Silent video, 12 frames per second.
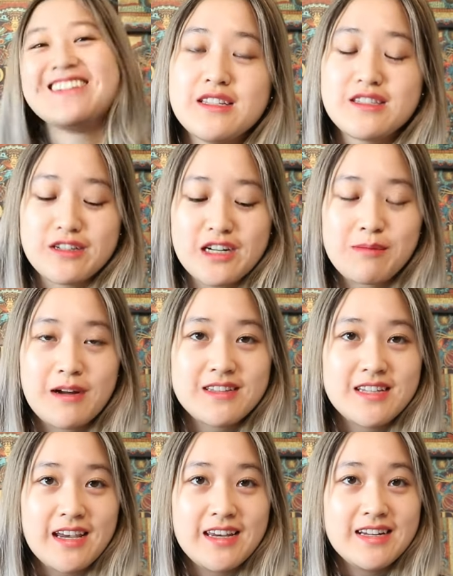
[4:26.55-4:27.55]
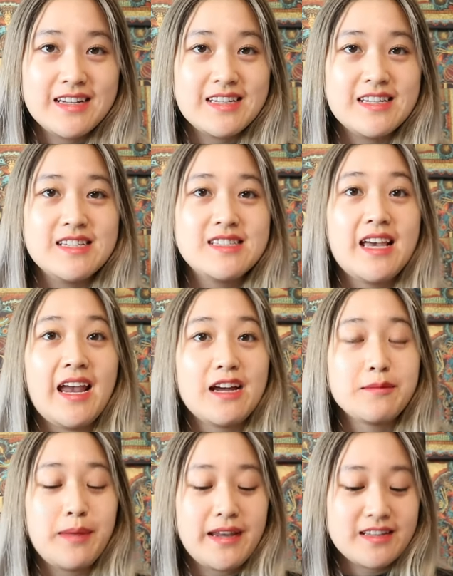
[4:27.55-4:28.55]
this 30 Montaigne is
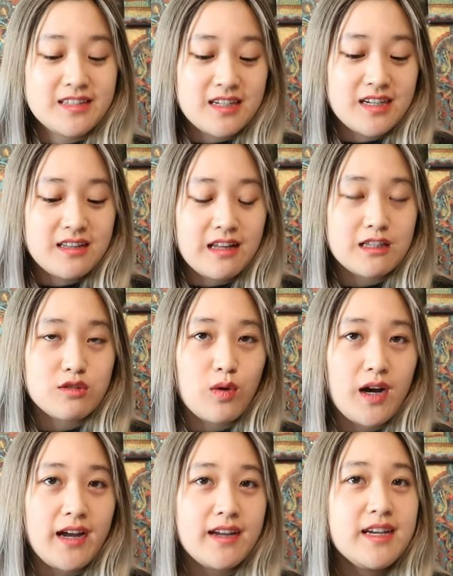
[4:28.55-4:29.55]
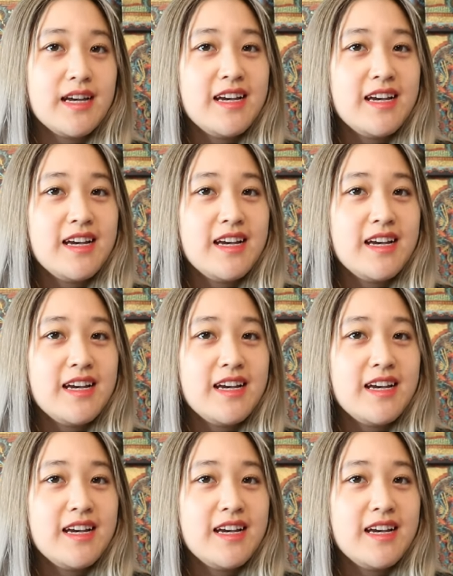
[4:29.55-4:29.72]
hand painted that's why